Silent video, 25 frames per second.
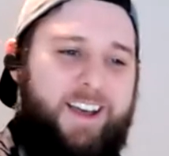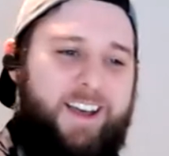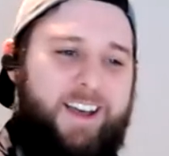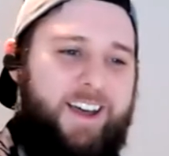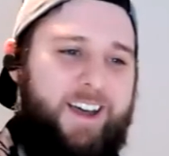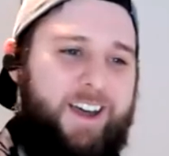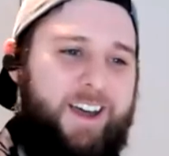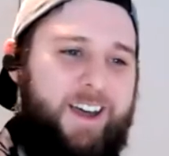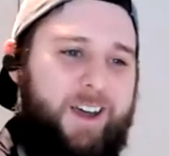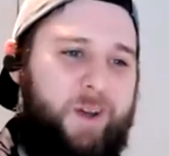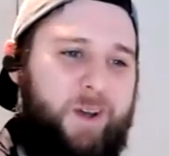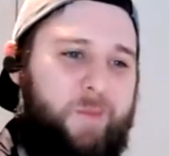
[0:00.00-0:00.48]

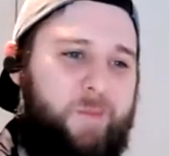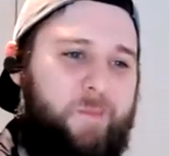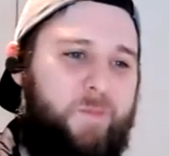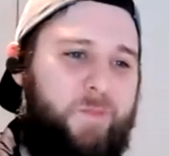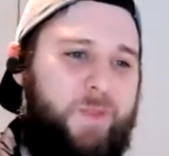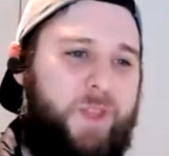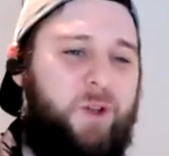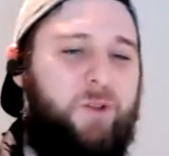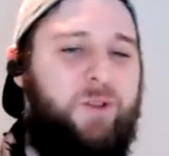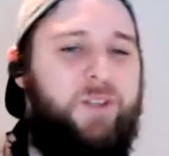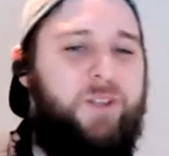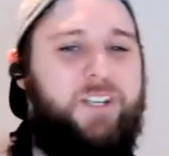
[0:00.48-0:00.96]
Um,
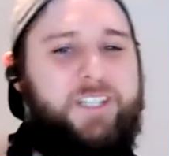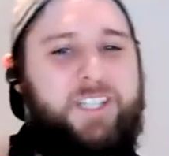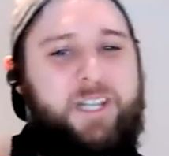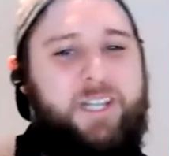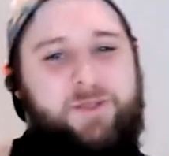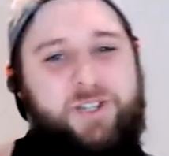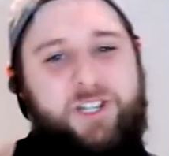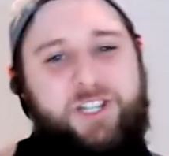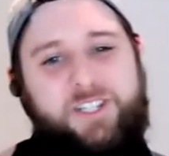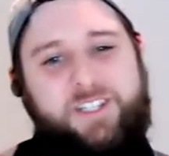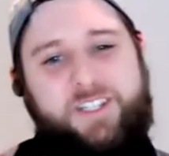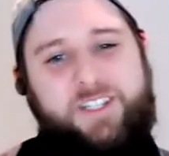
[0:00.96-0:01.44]
the only
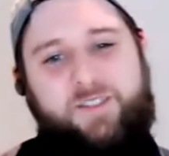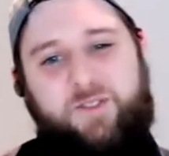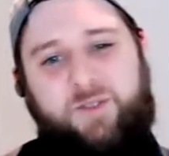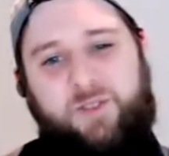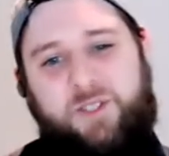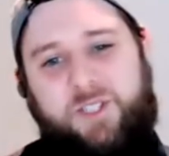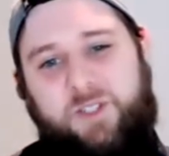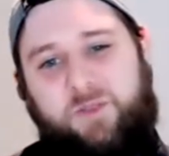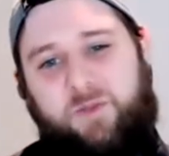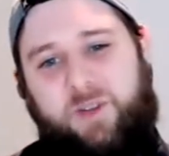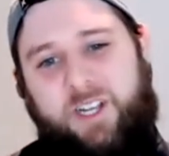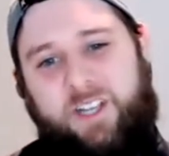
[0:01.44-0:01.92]
exception is every
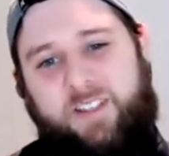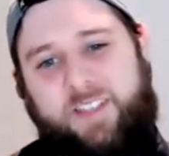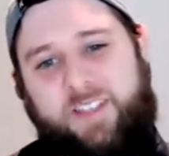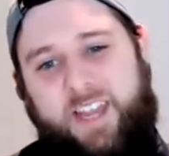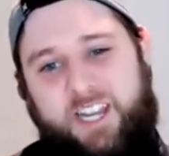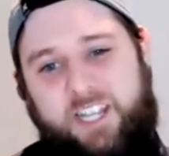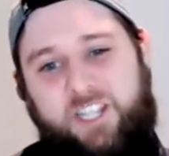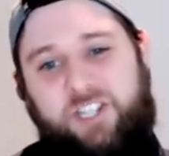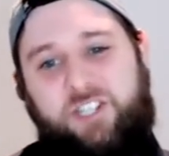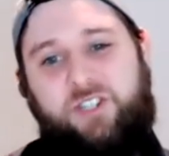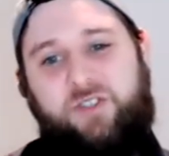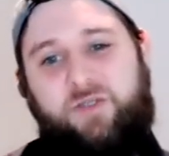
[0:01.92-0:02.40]
once in a while
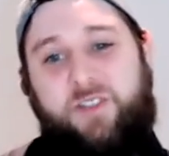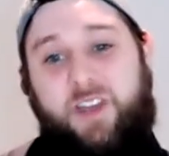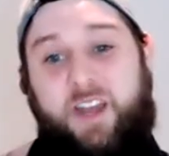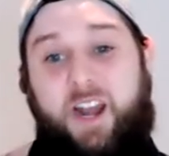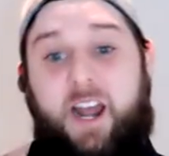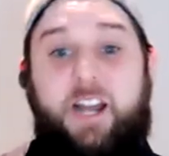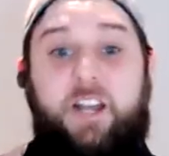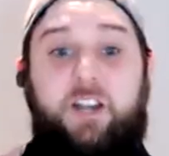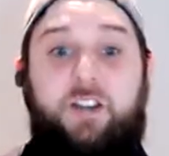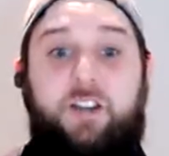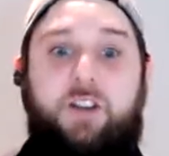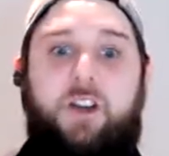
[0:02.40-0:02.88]
that issue that
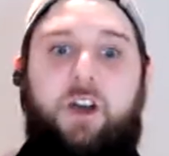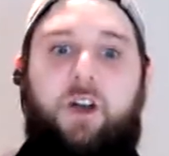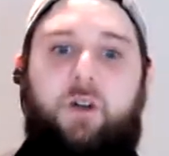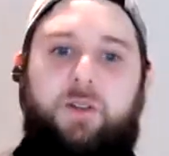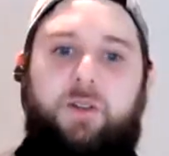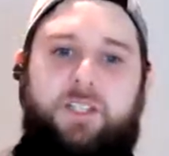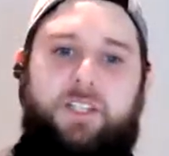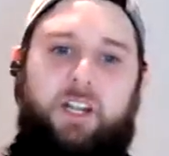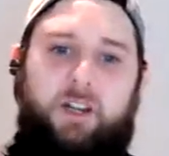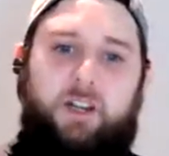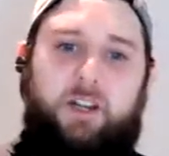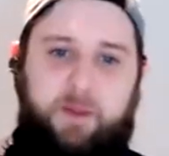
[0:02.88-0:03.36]
I know
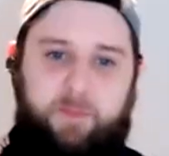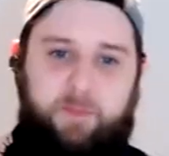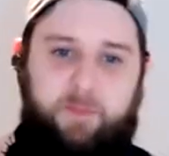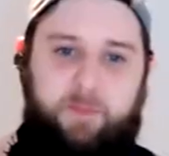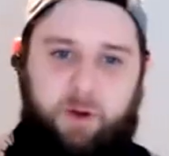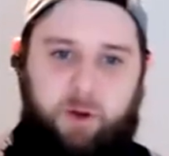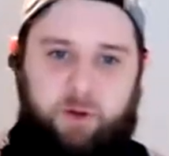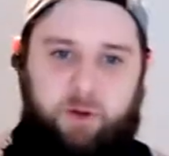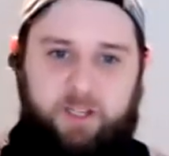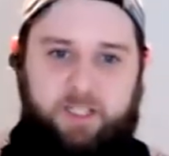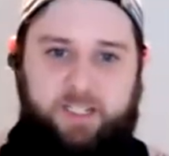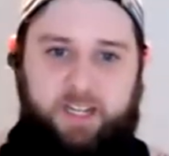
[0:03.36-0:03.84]
is going to be
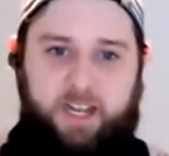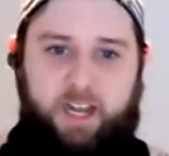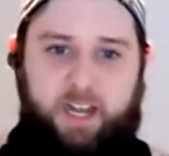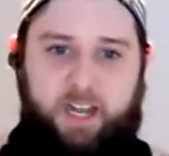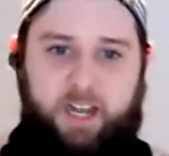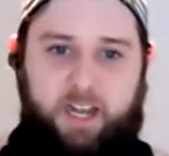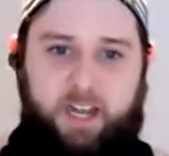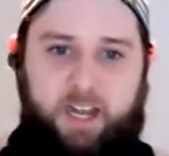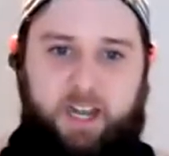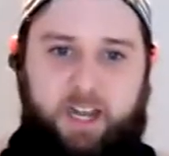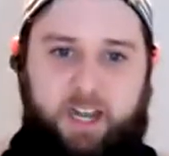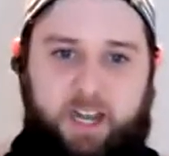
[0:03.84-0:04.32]
broken
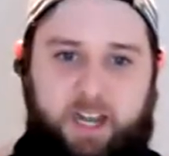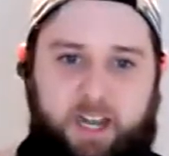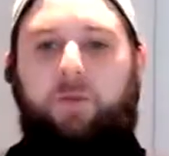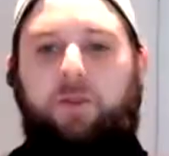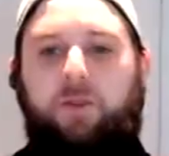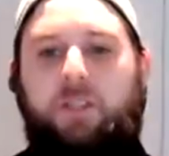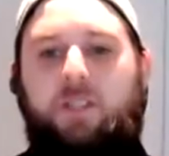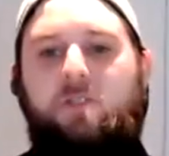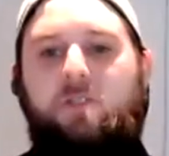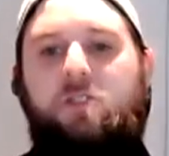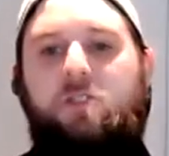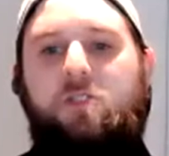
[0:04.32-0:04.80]
down. I will
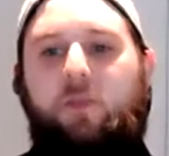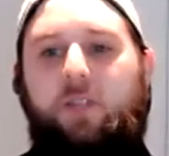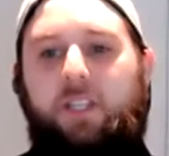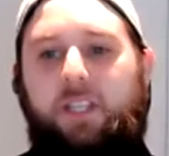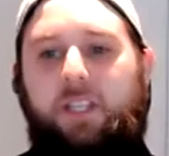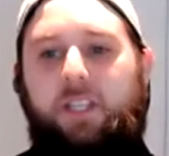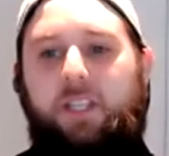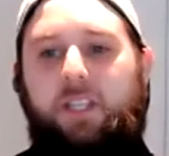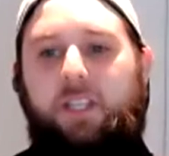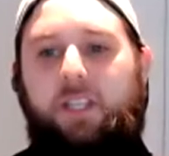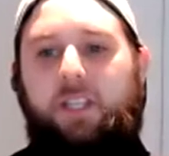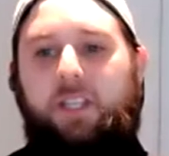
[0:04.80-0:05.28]
usually
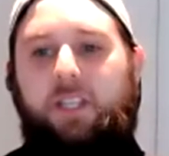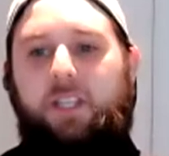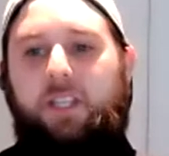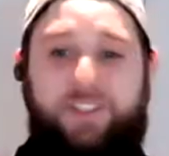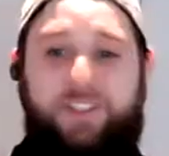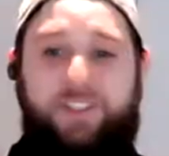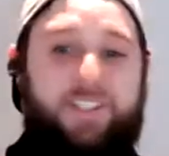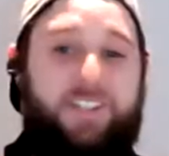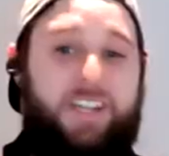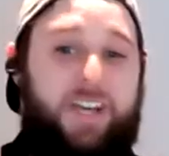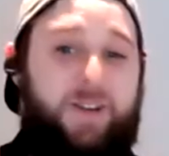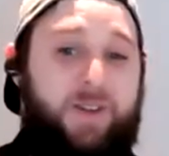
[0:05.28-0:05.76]
include
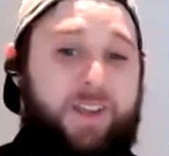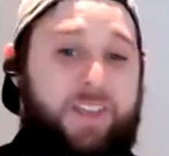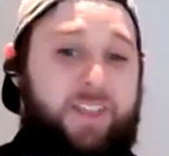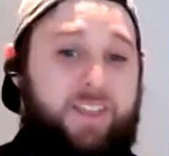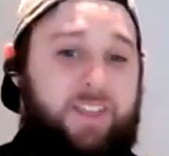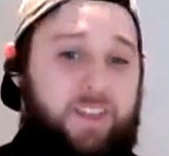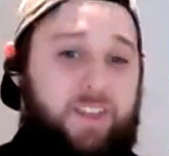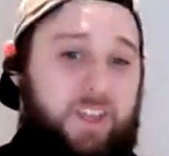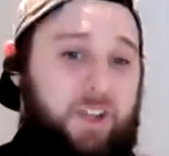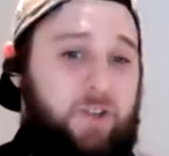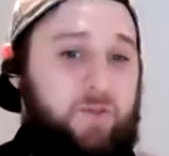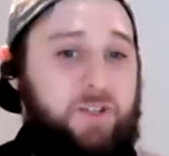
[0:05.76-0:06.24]
this is how I
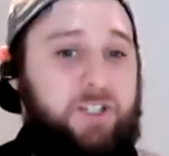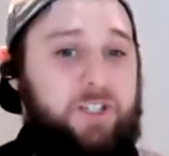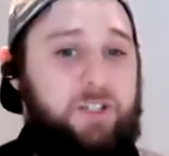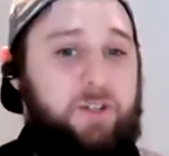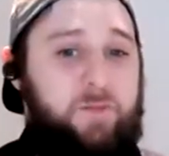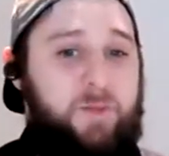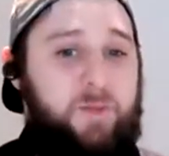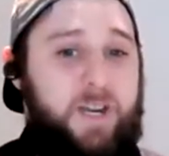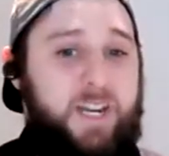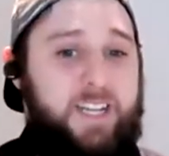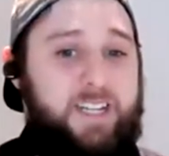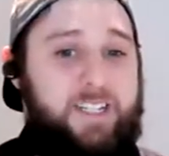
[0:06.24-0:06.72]
think we
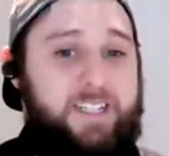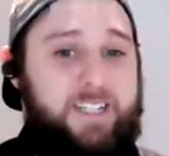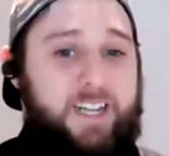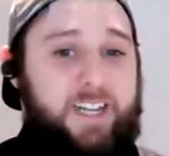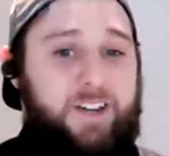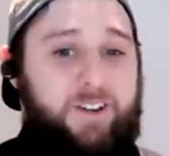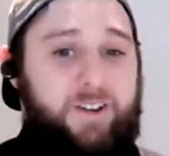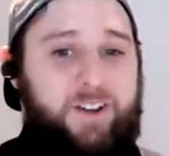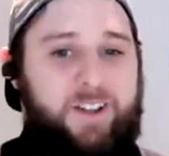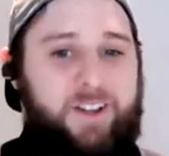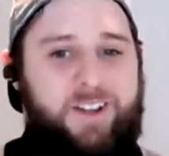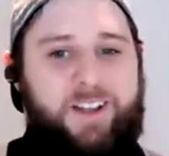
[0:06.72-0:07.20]
should break it
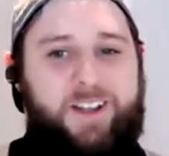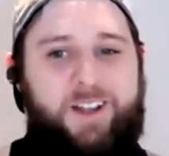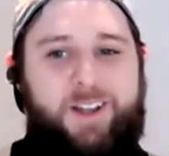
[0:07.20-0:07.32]
down